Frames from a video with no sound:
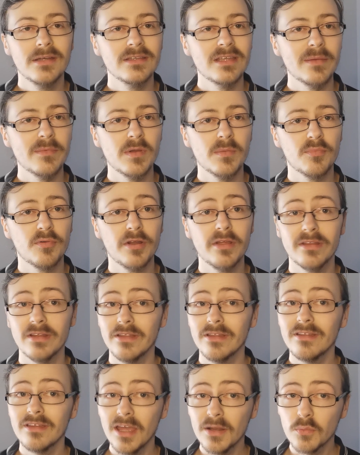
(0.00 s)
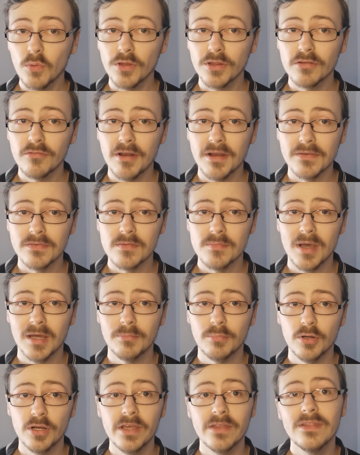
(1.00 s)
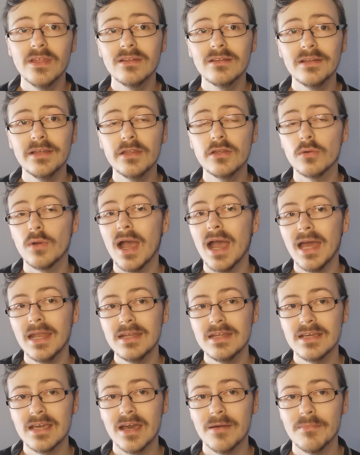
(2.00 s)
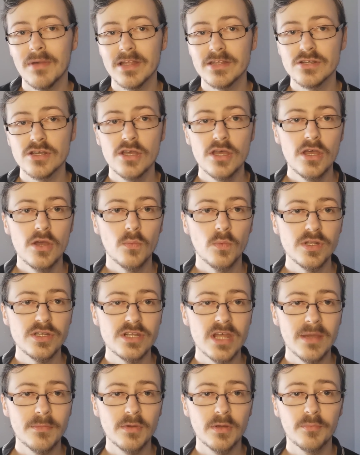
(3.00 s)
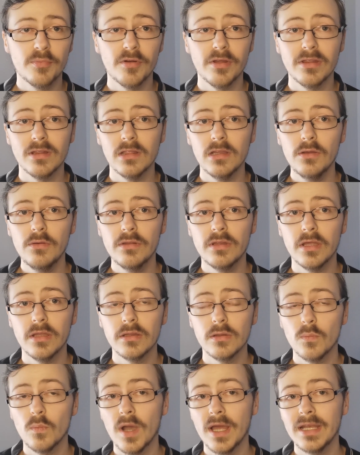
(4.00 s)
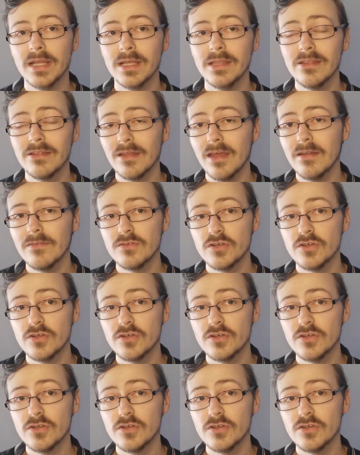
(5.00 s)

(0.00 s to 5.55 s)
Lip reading: Damian Priest instead wants credit for Bad Bunny, and this leads to a handicap match which Damian Priest loses when instead